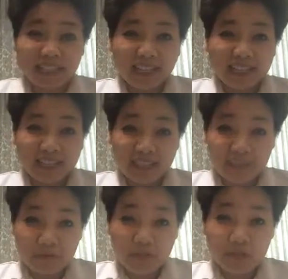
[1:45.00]
It
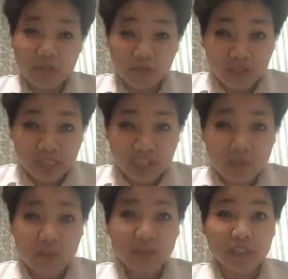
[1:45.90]
just means you do
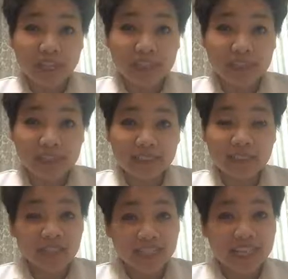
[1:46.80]
several things
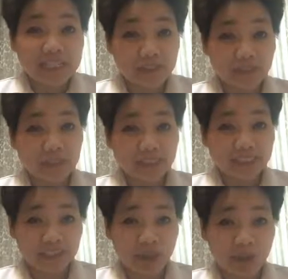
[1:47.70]
to get to $1 million.